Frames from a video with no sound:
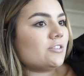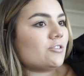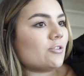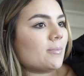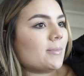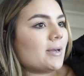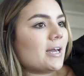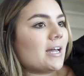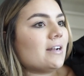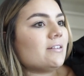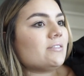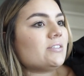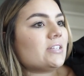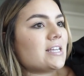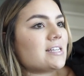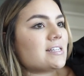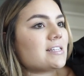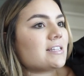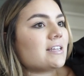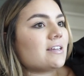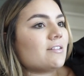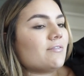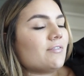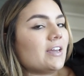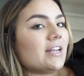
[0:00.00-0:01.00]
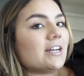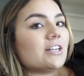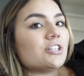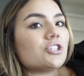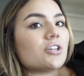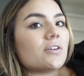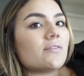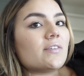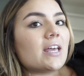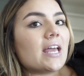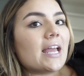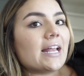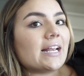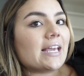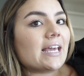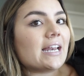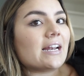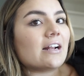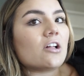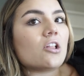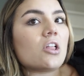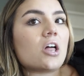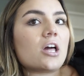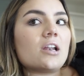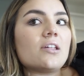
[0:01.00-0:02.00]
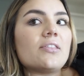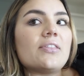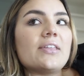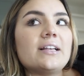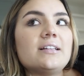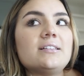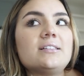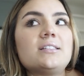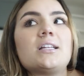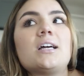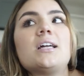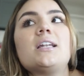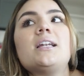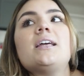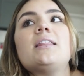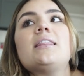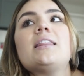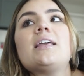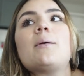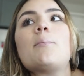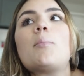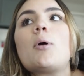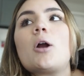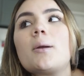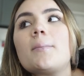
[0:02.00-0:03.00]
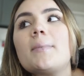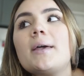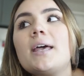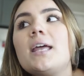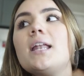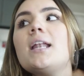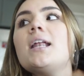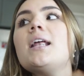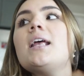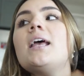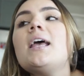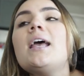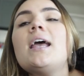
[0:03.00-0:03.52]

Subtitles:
So I'm kind of taking advantage of it and getting a lot of things done in the apartment